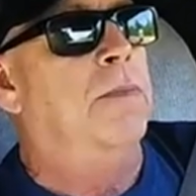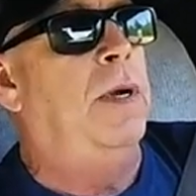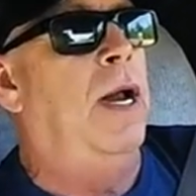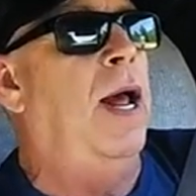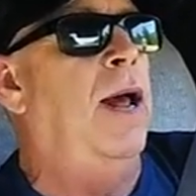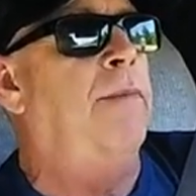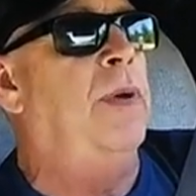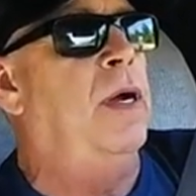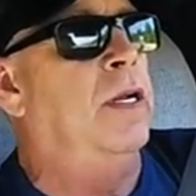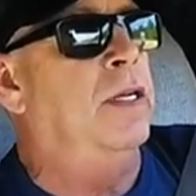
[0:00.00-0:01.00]
but I have
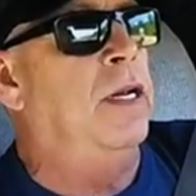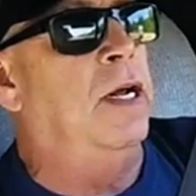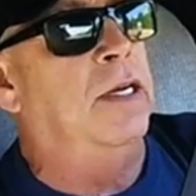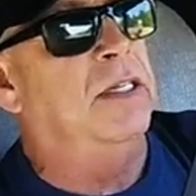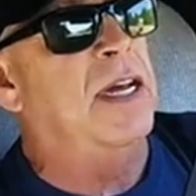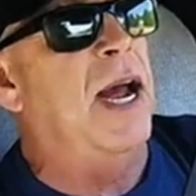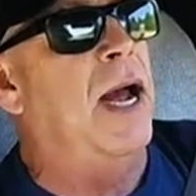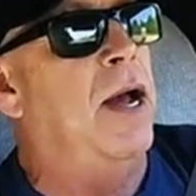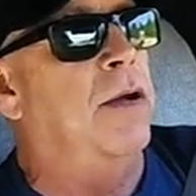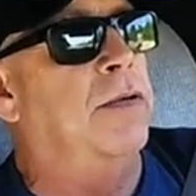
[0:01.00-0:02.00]
been in that
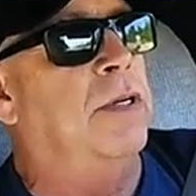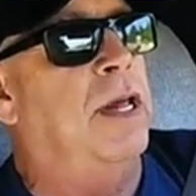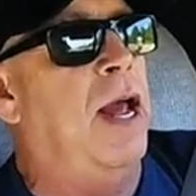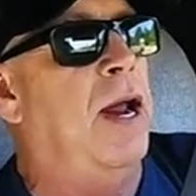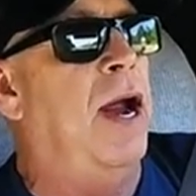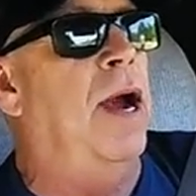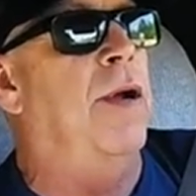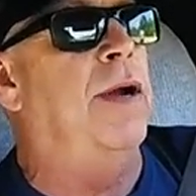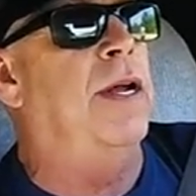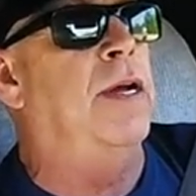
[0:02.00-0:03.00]
town, that
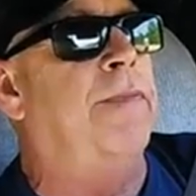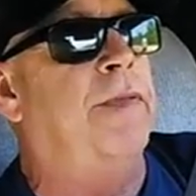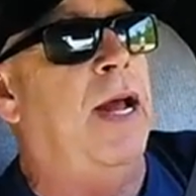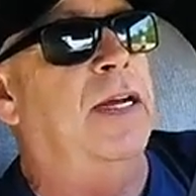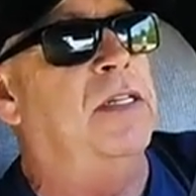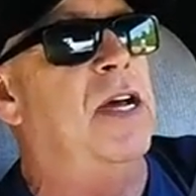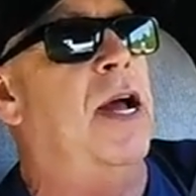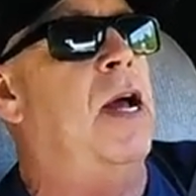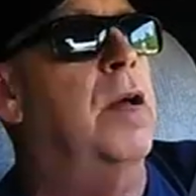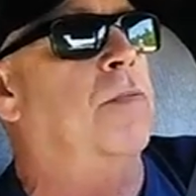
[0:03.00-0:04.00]
area of that
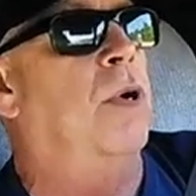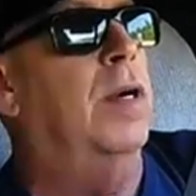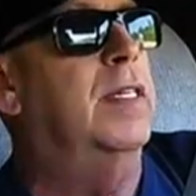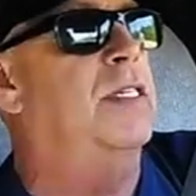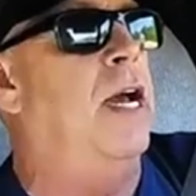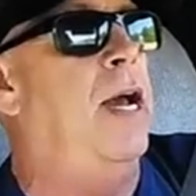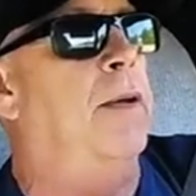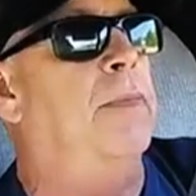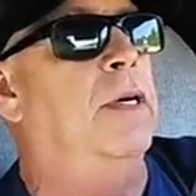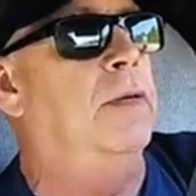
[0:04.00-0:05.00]
town where it's
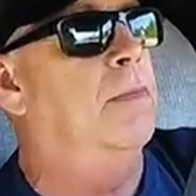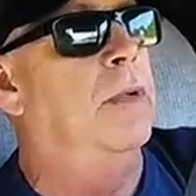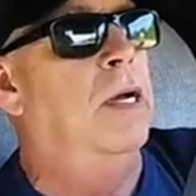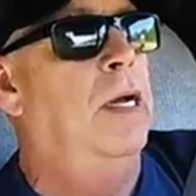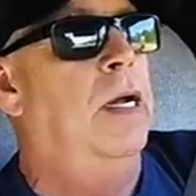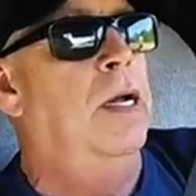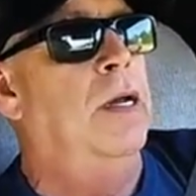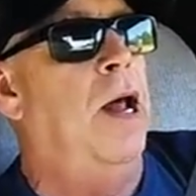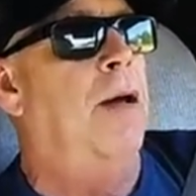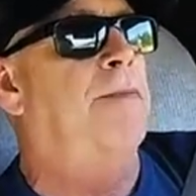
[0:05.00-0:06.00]
at, but
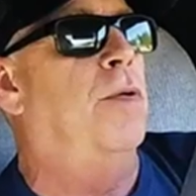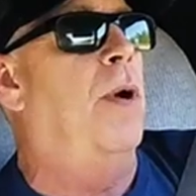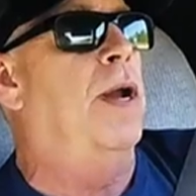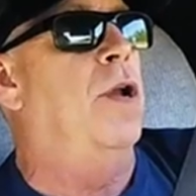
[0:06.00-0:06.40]
not for a